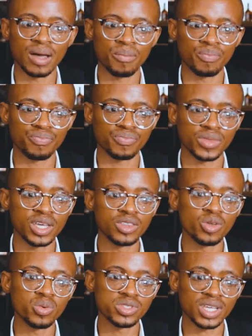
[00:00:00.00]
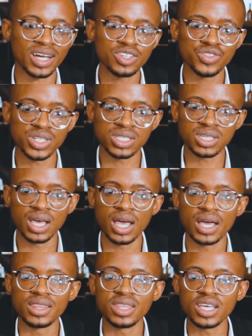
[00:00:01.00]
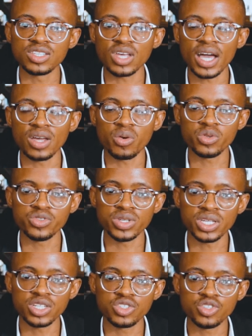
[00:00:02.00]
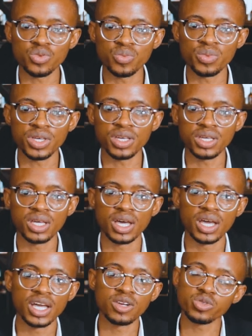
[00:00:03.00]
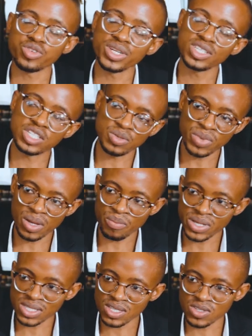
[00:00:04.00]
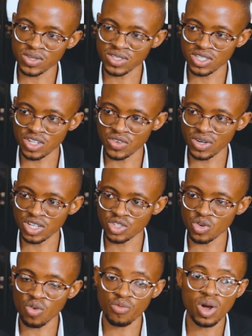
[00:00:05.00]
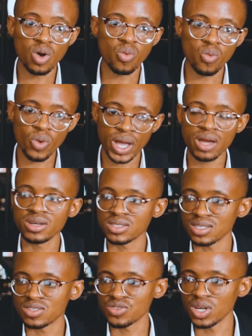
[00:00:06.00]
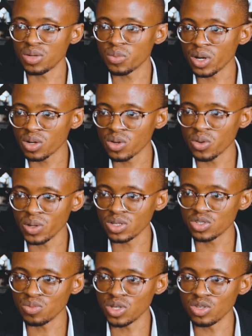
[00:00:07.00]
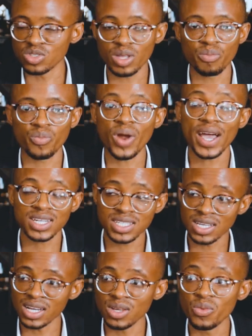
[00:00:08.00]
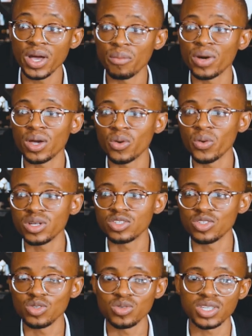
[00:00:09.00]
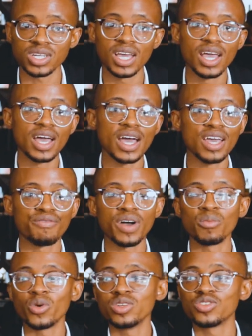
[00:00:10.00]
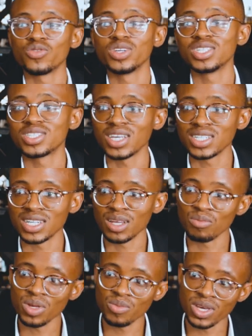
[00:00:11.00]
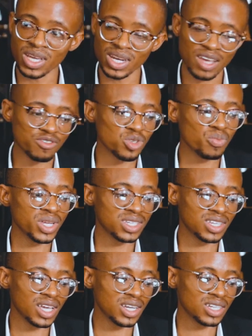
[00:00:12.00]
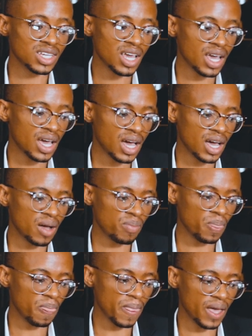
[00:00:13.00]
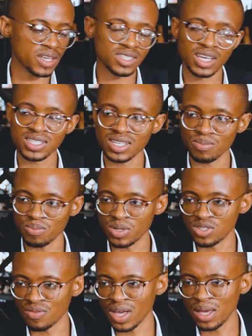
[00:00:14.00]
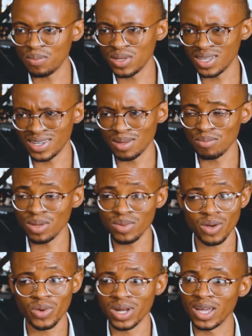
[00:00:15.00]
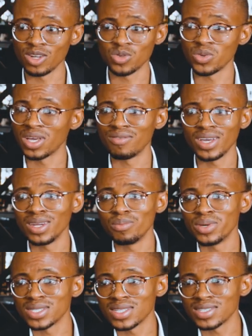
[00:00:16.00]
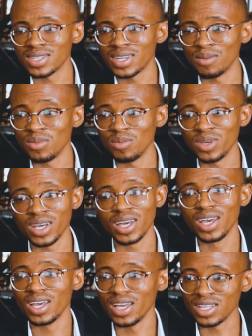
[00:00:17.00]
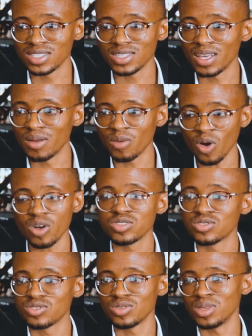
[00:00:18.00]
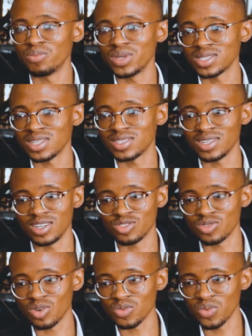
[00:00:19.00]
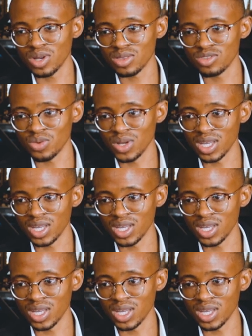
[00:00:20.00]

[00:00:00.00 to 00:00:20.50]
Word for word: um, in those countries, there's I also need to be it also needs to be a business consideration of mm. where is this trademark going mm. to be mm. used? Practically, where am I going to use it? Yes. If I'm going to register it in Namibia and have to maintain it um, as, as a piece of IP in Namibia when I don't have any business in Namibia, it's a cost to the business and it's not worth to